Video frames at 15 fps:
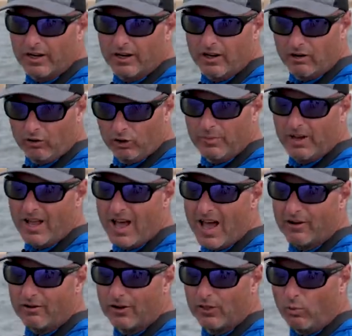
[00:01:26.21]
it a little bit
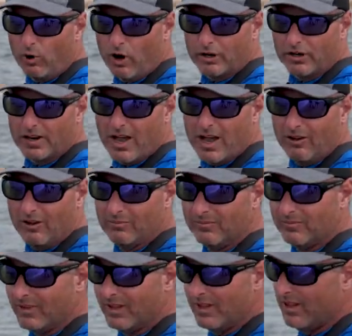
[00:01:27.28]
higher in the water column,
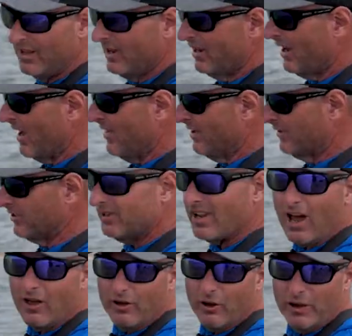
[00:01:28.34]
and this is
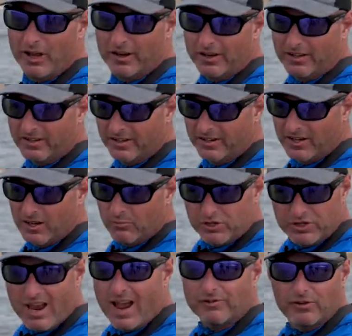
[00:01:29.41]
how they'll hit it.
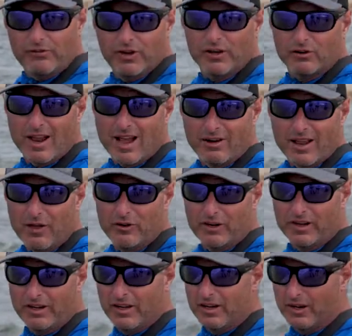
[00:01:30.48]
But you have to figure out how they're
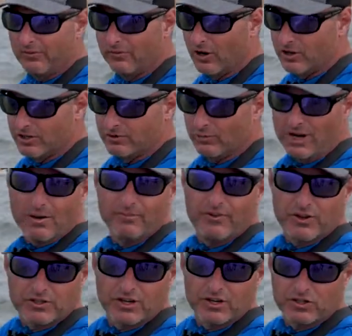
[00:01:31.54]
gonna hit it first. When I'm
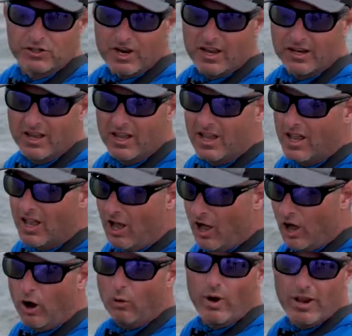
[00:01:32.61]
fishing a jig, I
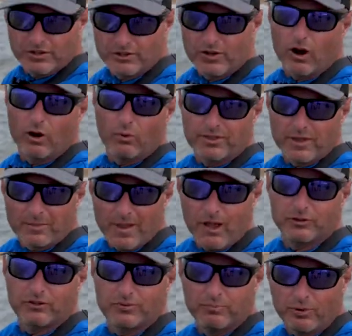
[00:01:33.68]
always start with the
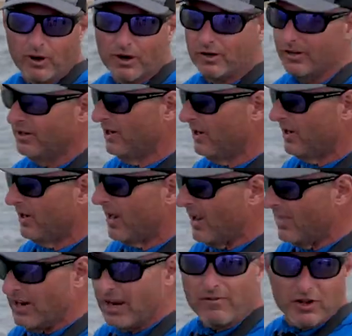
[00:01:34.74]
bouncing part,
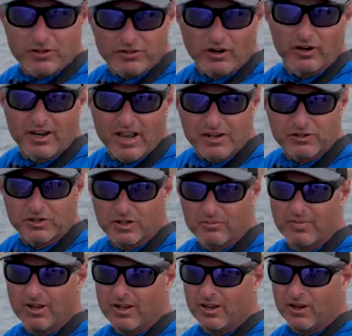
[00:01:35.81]
and then if I start catching
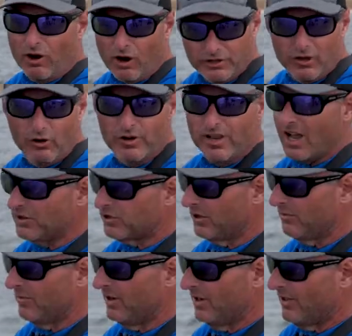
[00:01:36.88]
them or don't catch
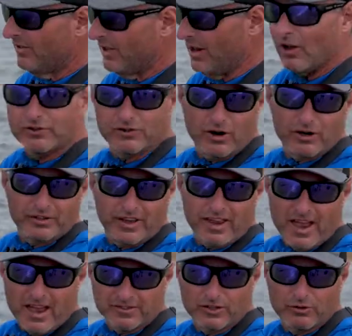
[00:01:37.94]
them, then I'll start the
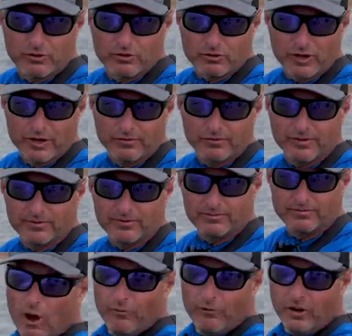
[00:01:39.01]
cast and retrieve.
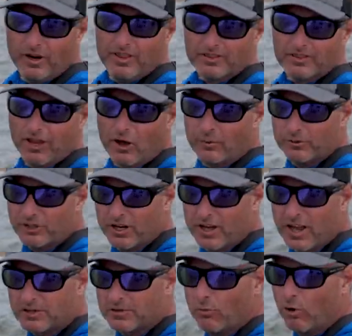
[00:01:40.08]
Hopefully this helps you
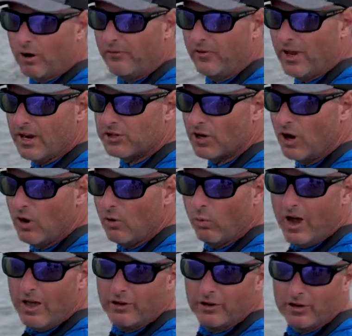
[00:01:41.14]
catch more fish,
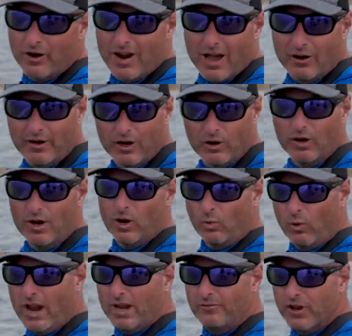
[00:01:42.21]
whether you're out here
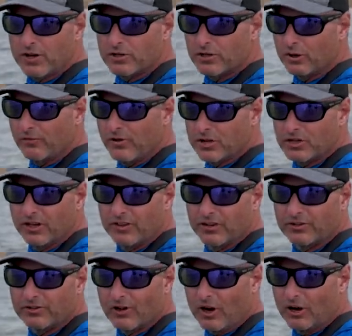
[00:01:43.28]
wade fishing or fishing in
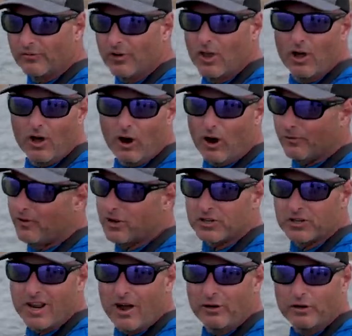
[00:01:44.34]
the surf or
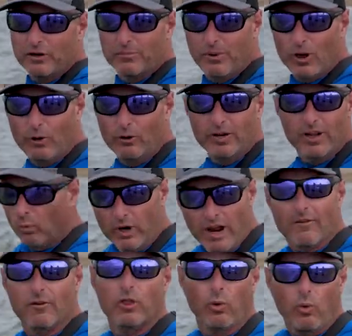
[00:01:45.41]
fishing out of your boat.
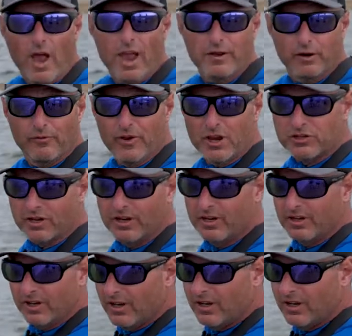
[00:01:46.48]
Whatever the way you're fishing,